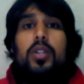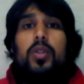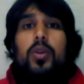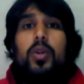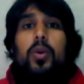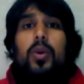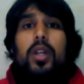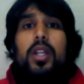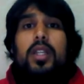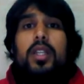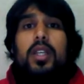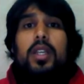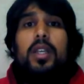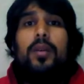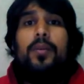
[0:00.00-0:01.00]
to
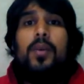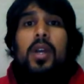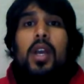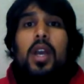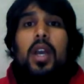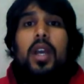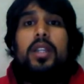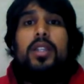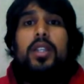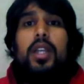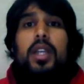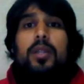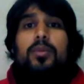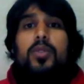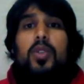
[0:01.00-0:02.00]
equality in
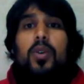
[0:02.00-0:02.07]
terms